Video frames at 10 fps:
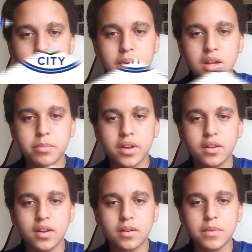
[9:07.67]
my
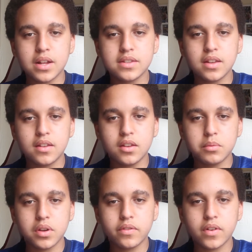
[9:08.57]
opinion, Man City
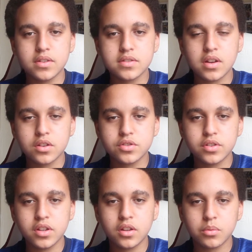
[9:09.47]
away fans are
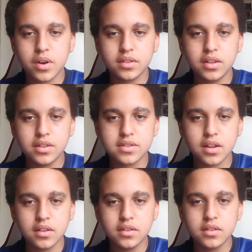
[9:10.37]
actually quite
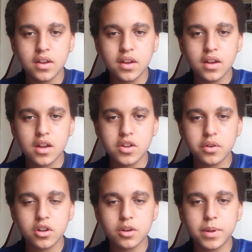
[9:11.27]
decent. I know a
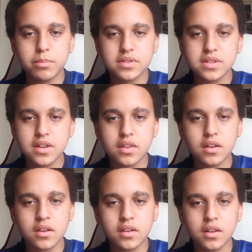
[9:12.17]
lot of people say
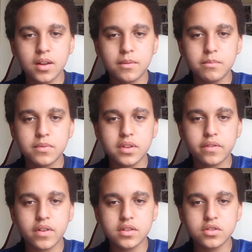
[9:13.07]
that their
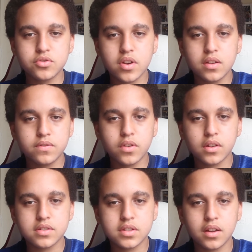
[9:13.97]
fans are dreadful
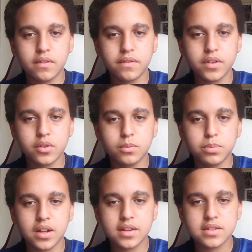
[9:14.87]
and stuff, they're all
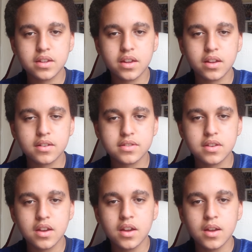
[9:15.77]
plastics,
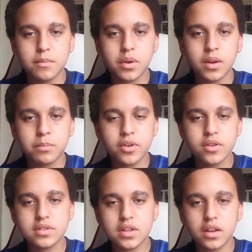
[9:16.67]
but
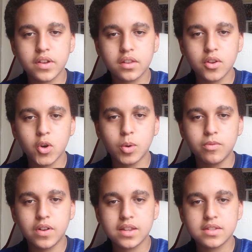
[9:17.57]
personally I think their home
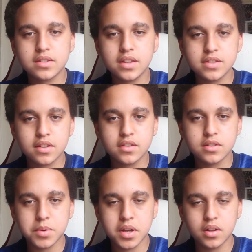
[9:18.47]
fans are decent as
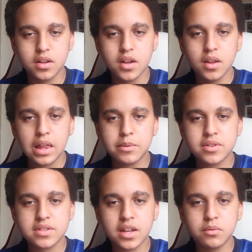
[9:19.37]
well. I'm
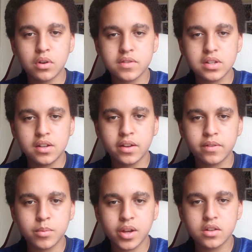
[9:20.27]
just saying what I've seen
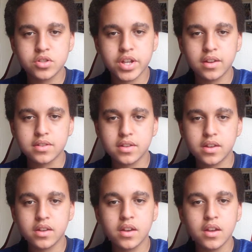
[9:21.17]
from against
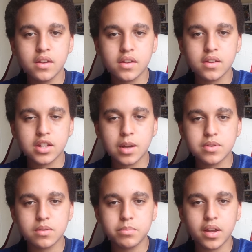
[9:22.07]
Chelsea in the times
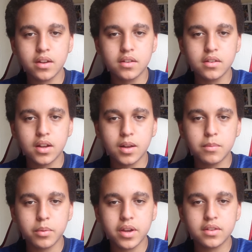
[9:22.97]
I've been
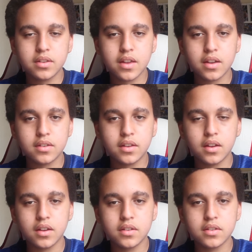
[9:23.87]
away to the
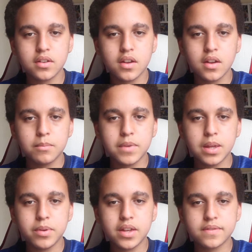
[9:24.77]
Etihad.
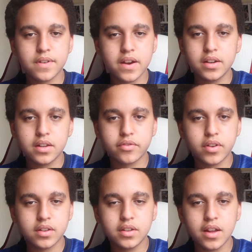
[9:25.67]
Maybe it's very
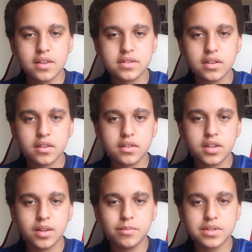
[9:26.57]
different against like the
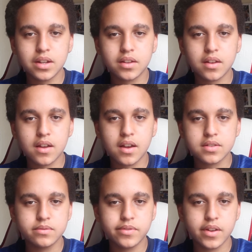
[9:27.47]
teams like
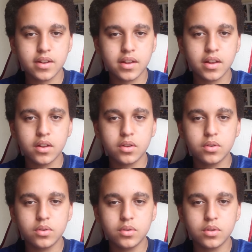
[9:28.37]
Aston Villa
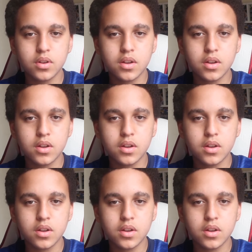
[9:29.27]
or